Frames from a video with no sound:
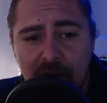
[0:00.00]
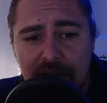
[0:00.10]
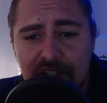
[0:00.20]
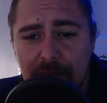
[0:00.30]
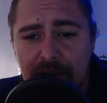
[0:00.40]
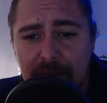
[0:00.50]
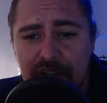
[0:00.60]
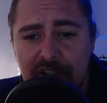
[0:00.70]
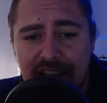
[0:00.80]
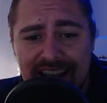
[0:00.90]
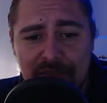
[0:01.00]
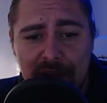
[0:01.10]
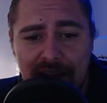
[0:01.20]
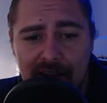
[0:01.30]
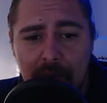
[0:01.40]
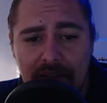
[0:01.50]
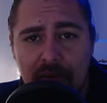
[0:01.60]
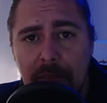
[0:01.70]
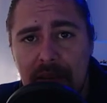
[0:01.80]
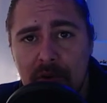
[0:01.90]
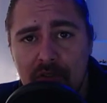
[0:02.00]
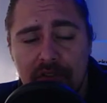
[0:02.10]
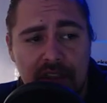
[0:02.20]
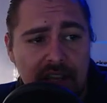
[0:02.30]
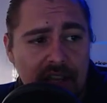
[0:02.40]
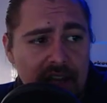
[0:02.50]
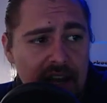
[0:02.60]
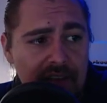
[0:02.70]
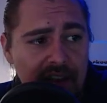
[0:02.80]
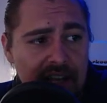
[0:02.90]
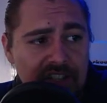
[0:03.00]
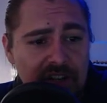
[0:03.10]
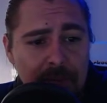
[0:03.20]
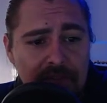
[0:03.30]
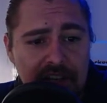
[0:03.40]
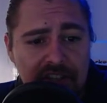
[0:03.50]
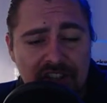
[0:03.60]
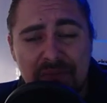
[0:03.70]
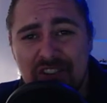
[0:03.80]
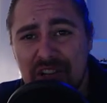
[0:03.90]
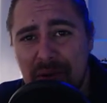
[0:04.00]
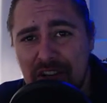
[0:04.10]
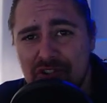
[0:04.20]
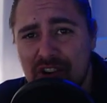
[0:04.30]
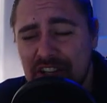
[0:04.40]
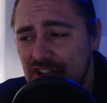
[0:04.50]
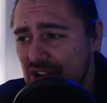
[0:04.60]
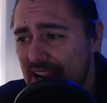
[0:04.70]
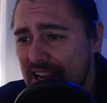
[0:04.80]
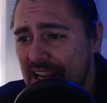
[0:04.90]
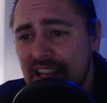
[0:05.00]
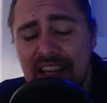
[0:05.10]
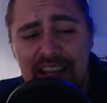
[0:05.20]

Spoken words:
quite simply because it has been a little bit of a meme over the last couple of years, especially when you try to trade it.